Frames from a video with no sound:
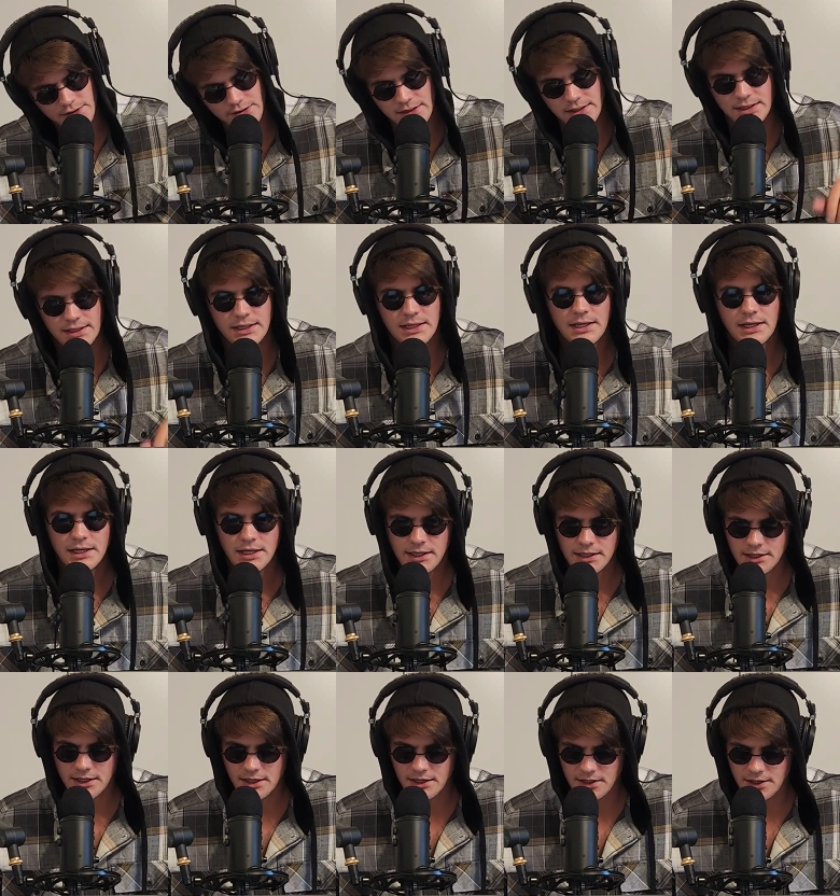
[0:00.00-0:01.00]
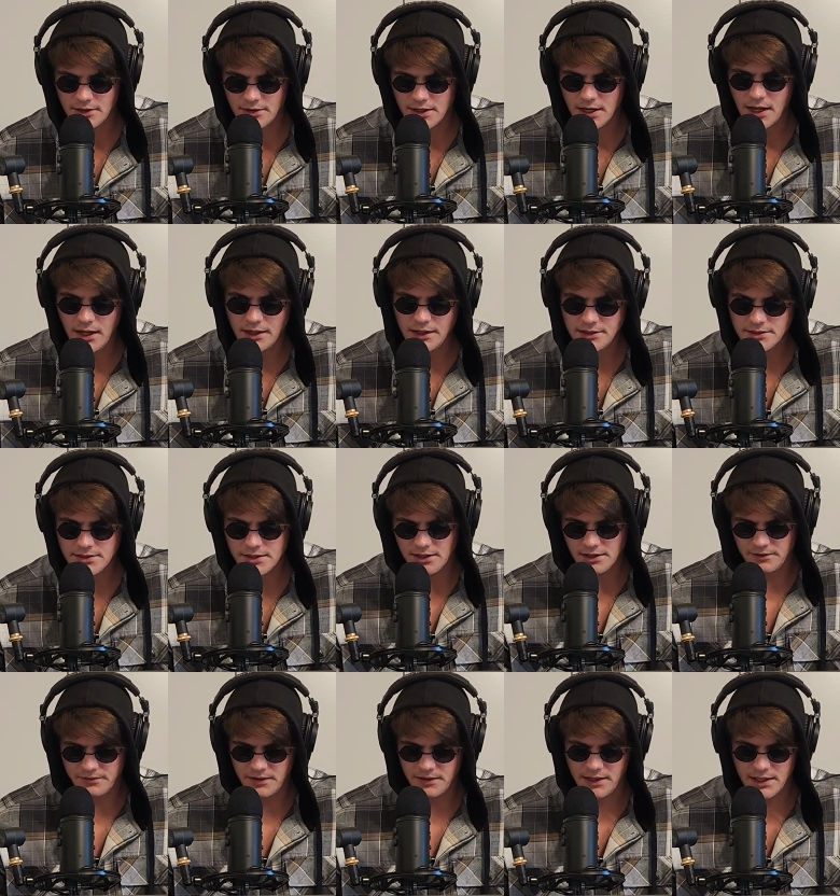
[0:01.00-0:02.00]
do it. Gonna go to
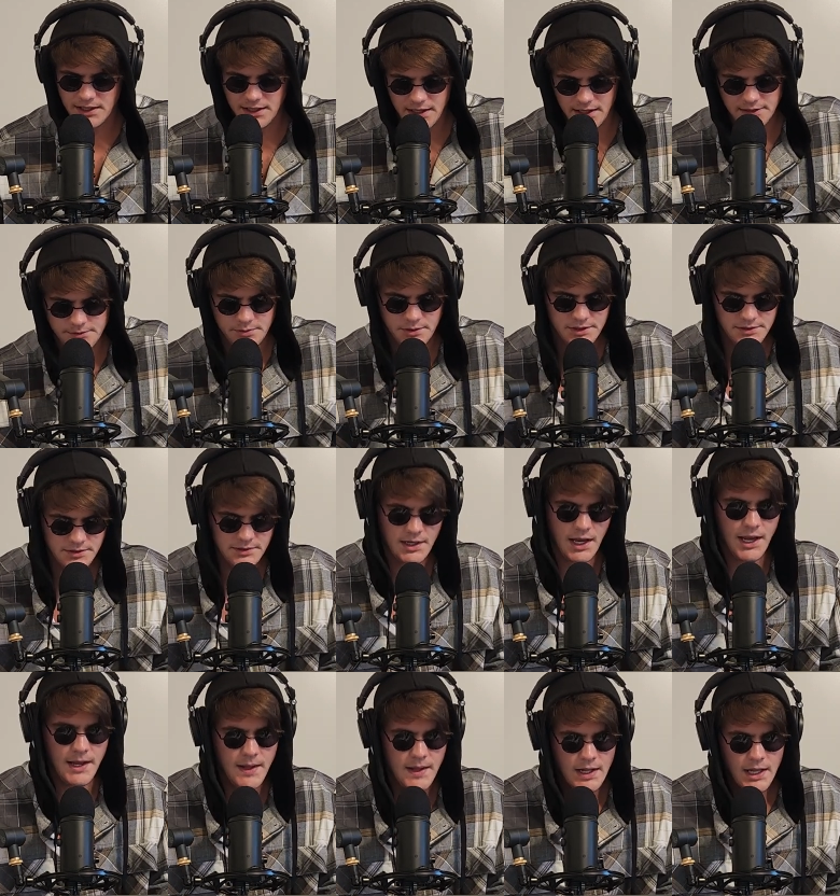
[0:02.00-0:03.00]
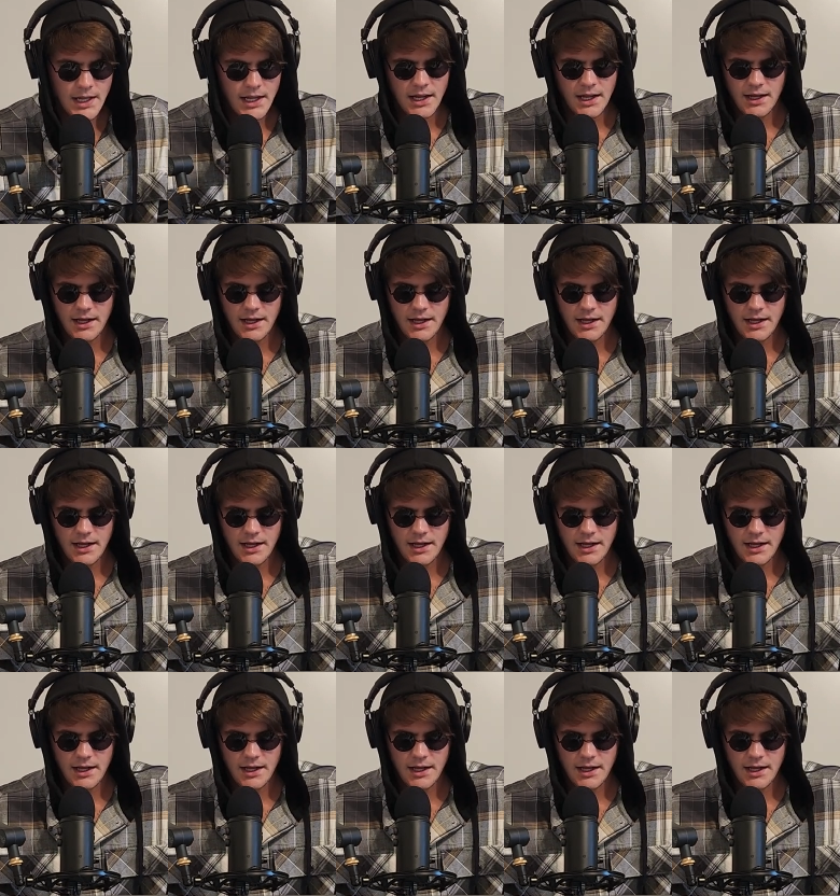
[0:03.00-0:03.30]
college. Gonna fail that class, but it's okay.